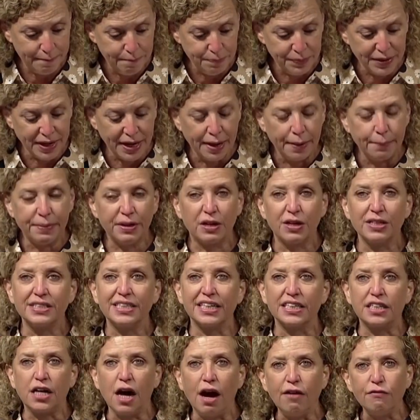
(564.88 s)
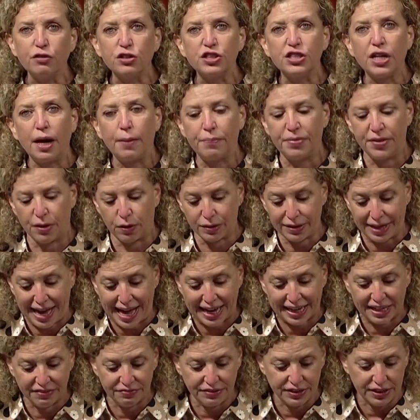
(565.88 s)
while White House Office of
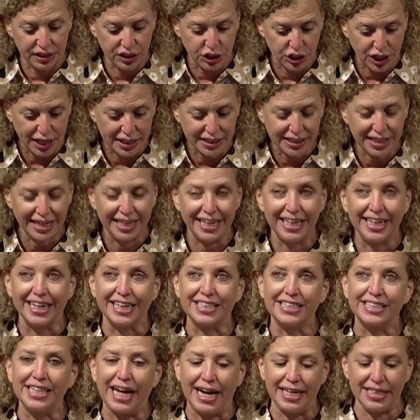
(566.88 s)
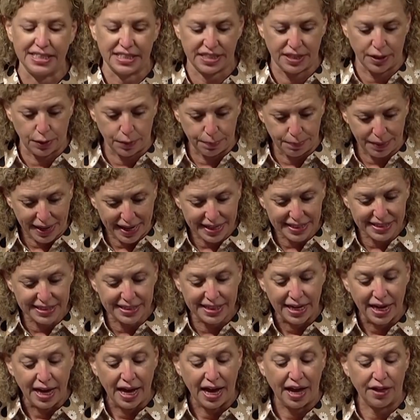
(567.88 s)
Management and Budget Director has said
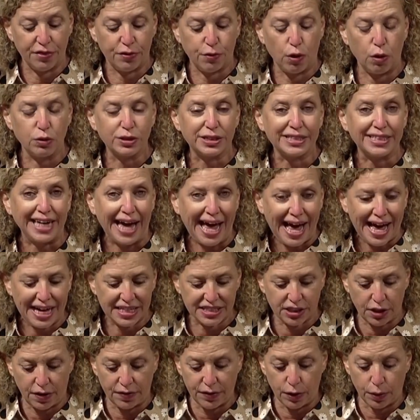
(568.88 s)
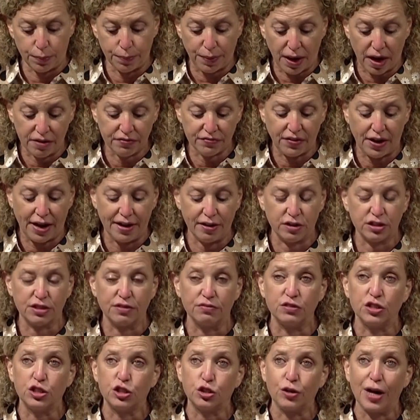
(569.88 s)
a potential U.S. government shutdown will
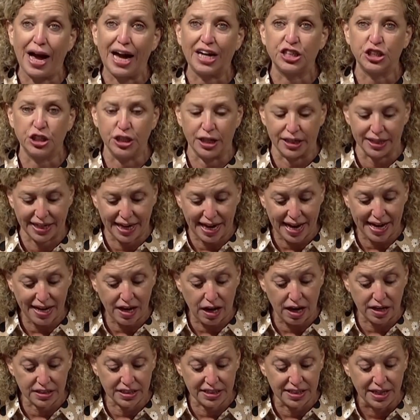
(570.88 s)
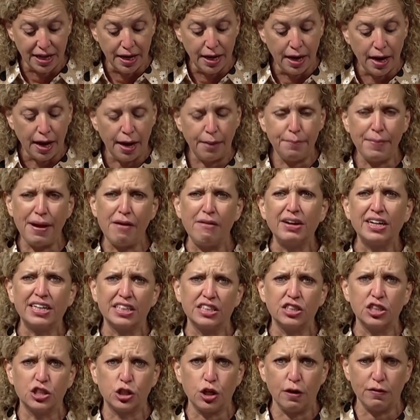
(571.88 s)
have an estimated
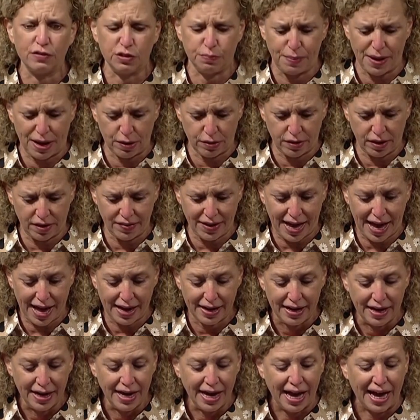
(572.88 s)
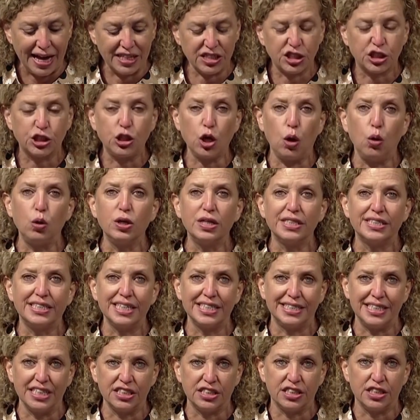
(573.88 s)
0.1% to 0.2% hit
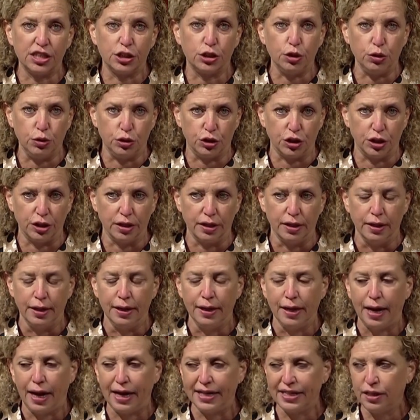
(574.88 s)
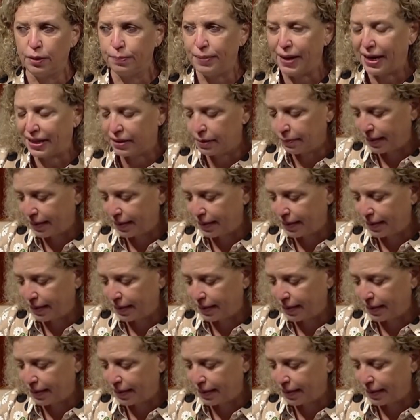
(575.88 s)
to the gross domestic product.